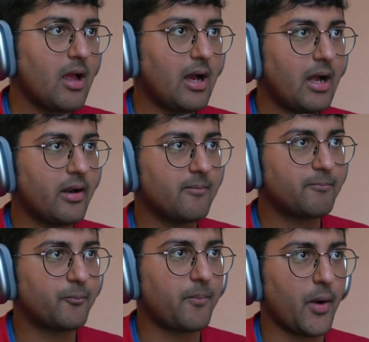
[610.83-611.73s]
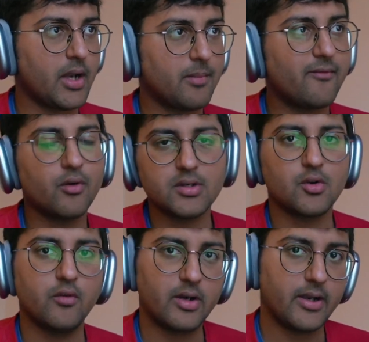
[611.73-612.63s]
And point number four is
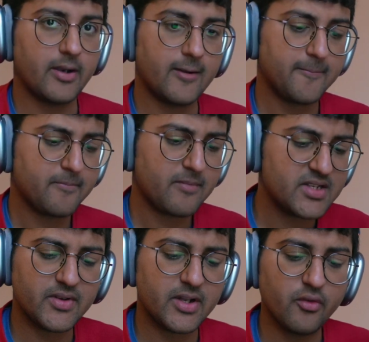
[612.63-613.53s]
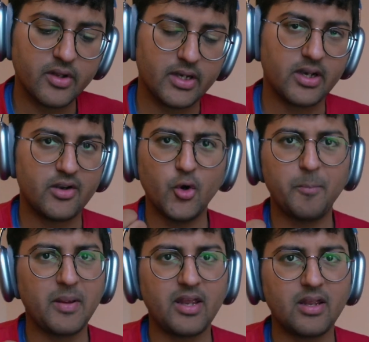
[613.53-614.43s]
overrated. It's very overrated. No
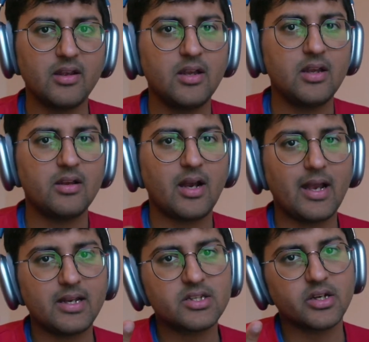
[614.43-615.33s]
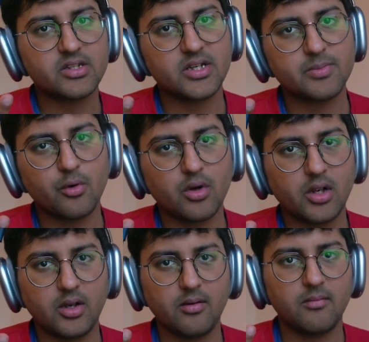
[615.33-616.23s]
pay. Hiring structure is
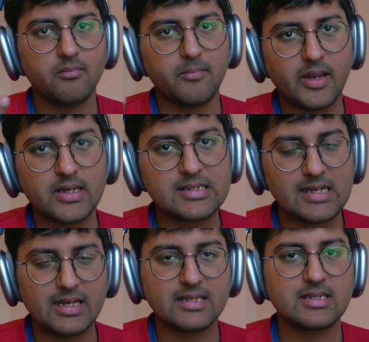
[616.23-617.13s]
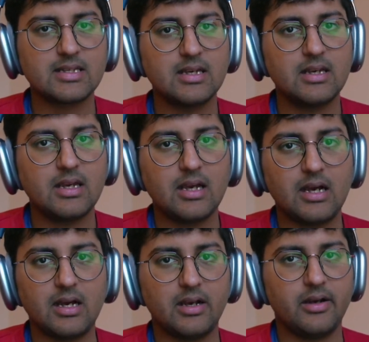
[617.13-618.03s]
broken. Pay is less,
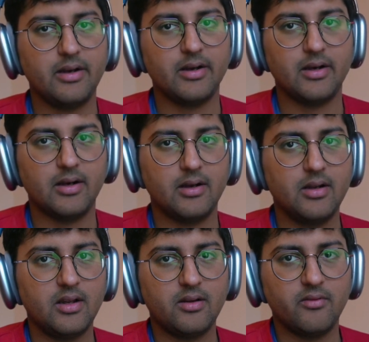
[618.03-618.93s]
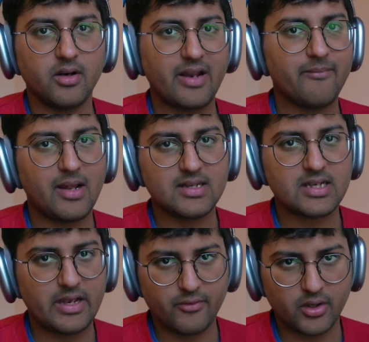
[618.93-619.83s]
and uh, work-life balance.
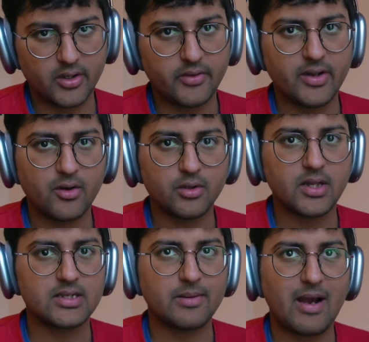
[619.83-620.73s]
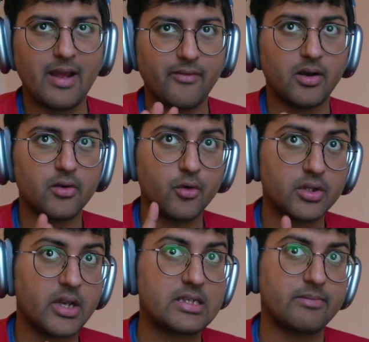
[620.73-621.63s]
I have not heard very good things about. I have heard
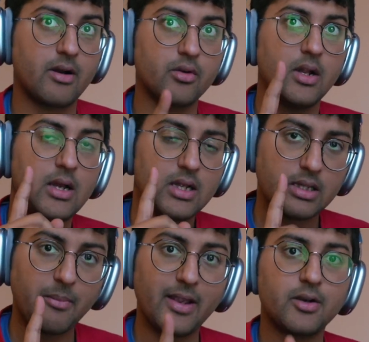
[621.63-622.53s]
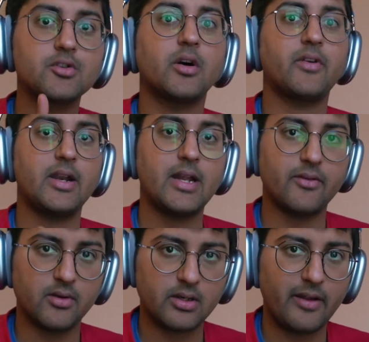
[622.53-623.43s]
good things about the Microsoft India
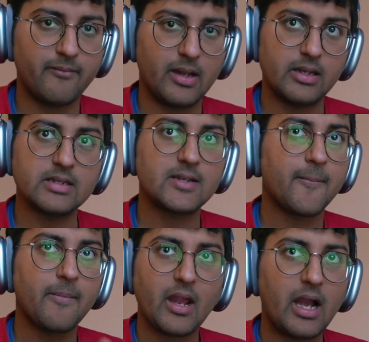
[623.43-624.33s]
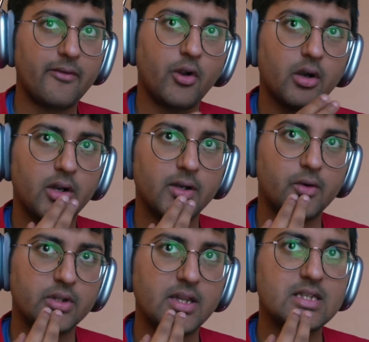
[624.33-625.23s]
work-life balance I have not heard
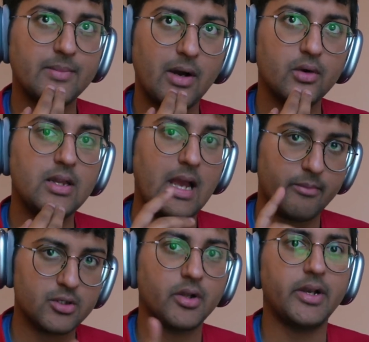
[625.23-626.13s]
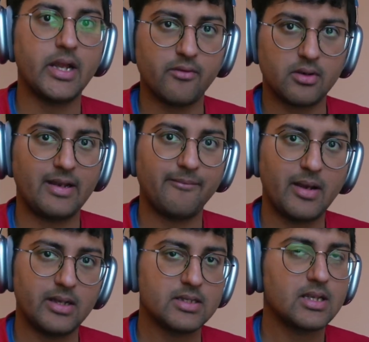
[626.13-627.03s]
good things about the Amazon India work life
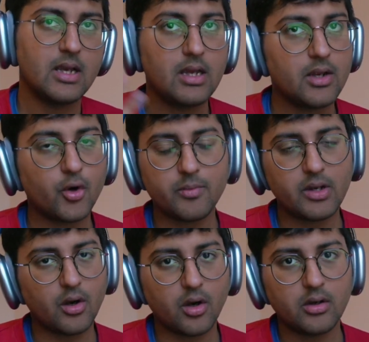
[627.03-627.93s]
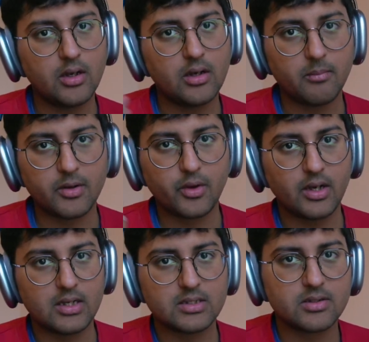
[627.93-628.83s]
balance. Could be wrong, but you
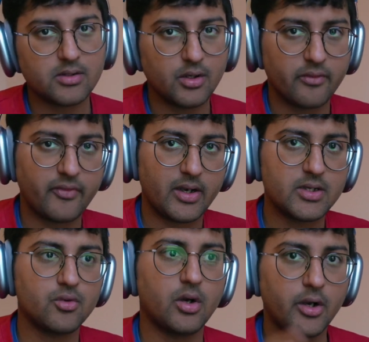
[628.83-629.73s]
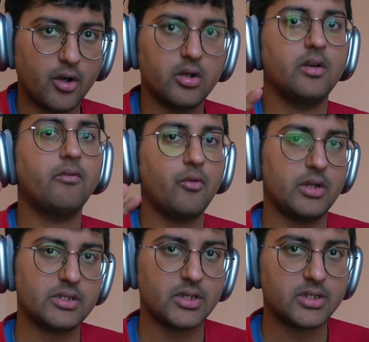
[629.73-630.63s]
can ask your friends who are non
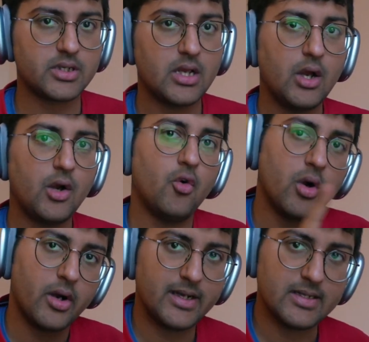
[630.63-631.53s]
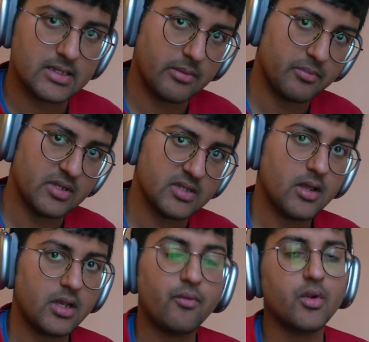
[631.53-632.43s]
influencers who work at these companies.
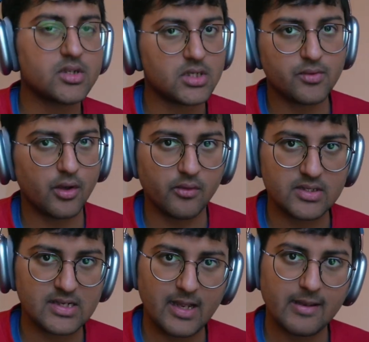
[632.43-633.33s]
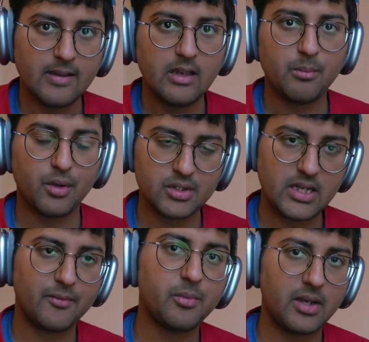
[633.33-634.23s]
Influencers will always lie because they
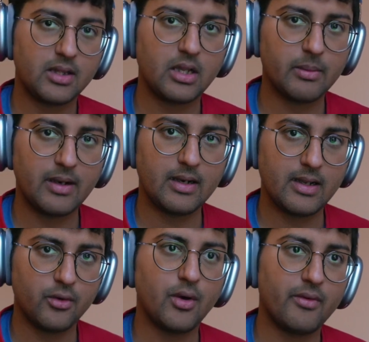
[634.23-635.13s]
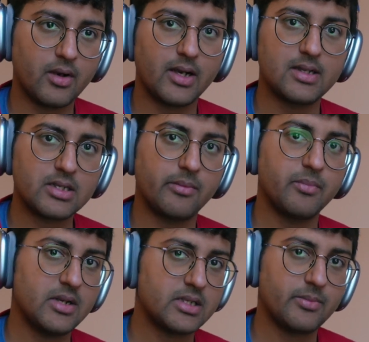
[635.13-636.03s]
have to make their brand like, oh, I work at this
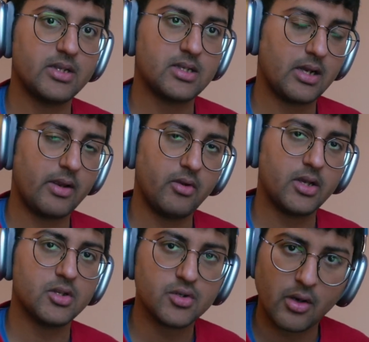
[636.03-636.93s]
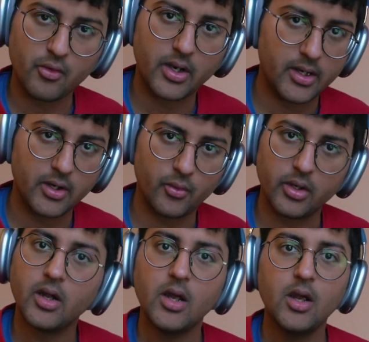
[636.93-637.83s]
company, it's amazing, I will teach you how to get into
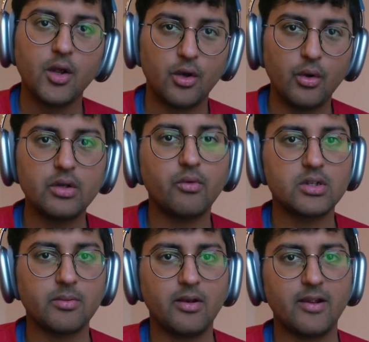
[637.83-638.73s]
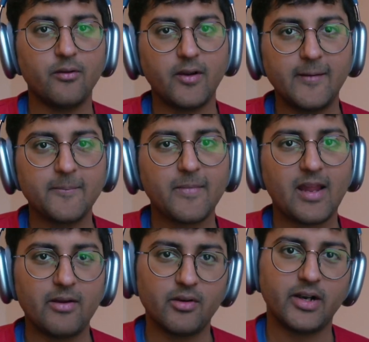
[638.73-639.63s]
it. No influencer will be like, okay,
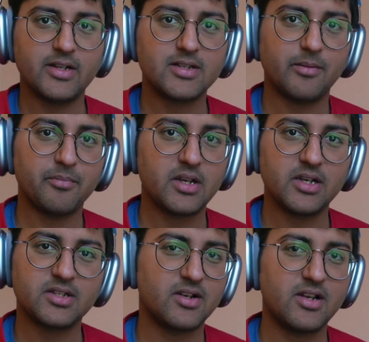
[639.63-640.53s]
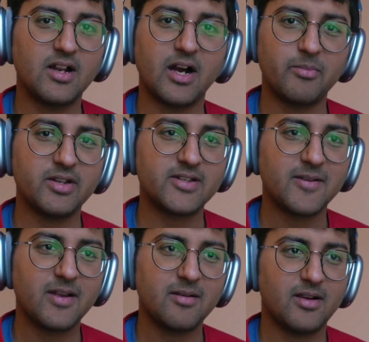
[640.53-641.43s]
I work at this company, it's really garbage,
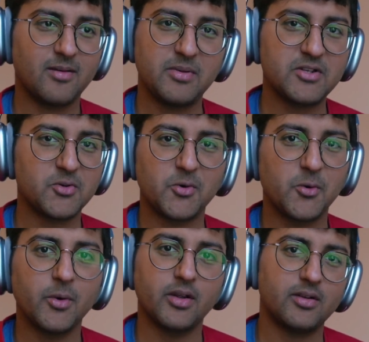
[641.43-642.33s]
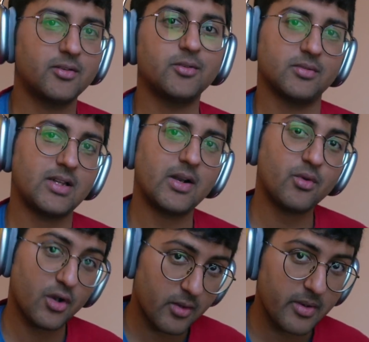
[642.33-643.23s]
uh, please don't go here. No, that
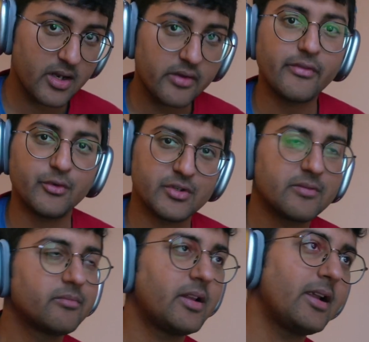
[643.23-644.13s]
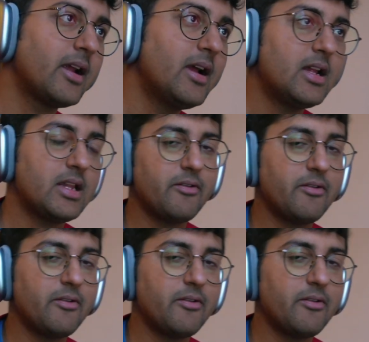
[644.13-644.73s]
will not bring in views, right? They will